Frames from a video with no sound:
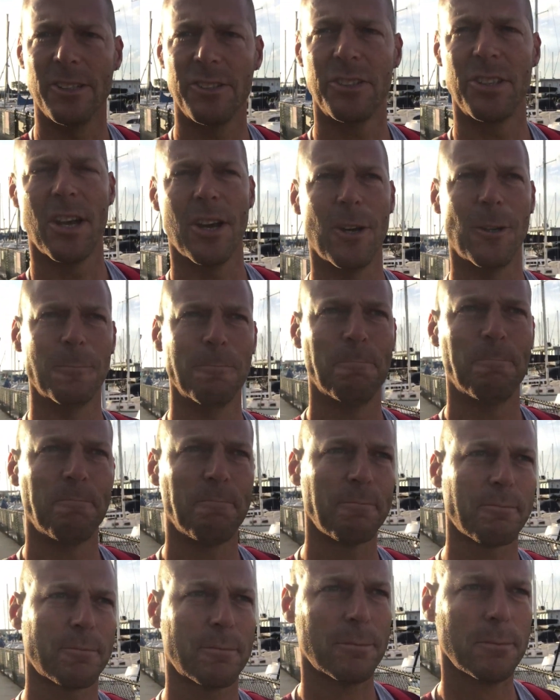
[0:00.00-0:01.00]
So
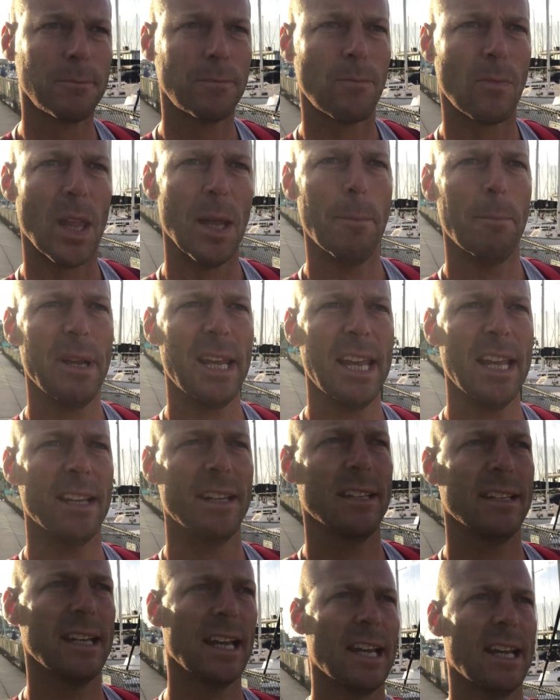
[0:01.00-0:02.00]
I'll be
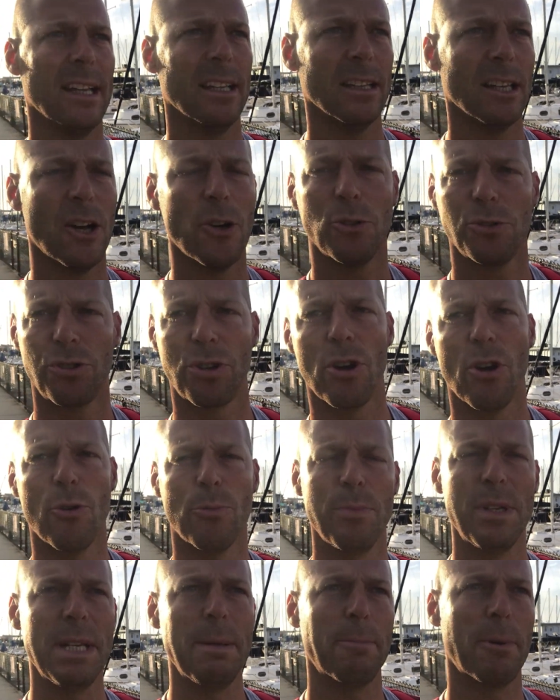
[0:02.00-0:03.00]
hitting Lowe's or
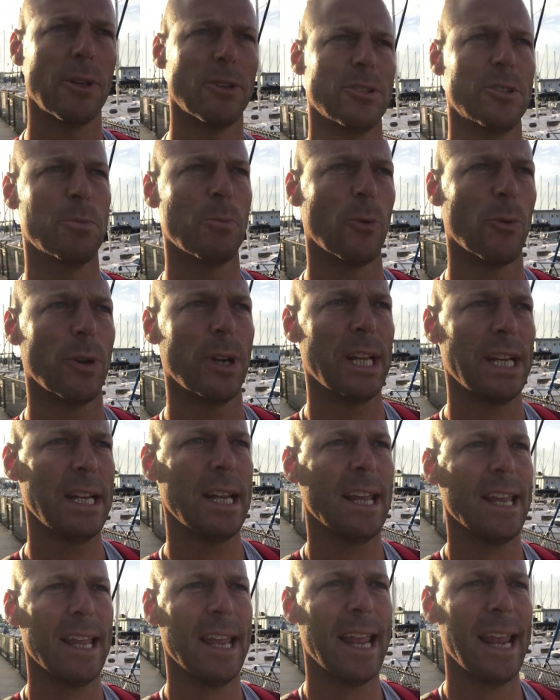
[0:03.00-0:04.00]
Home Depot this morning